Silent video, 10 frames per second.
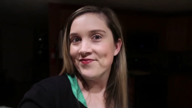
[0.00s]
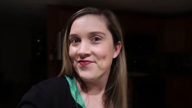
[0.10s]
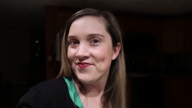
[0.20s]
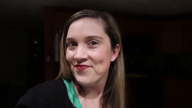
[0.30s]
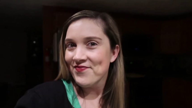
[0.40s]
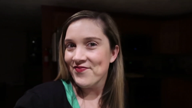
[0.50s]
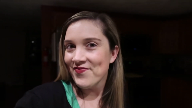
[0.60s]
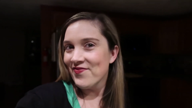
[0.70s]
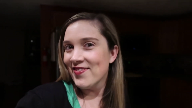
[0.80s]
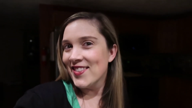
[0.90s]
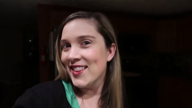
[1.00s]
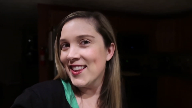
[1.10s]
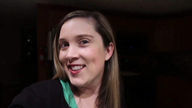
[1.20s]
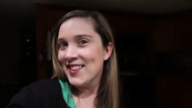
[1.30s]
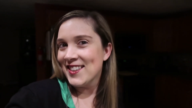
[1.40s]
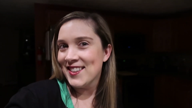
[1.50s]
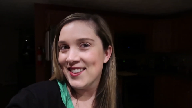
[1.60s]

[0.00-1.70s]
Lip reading: (silence)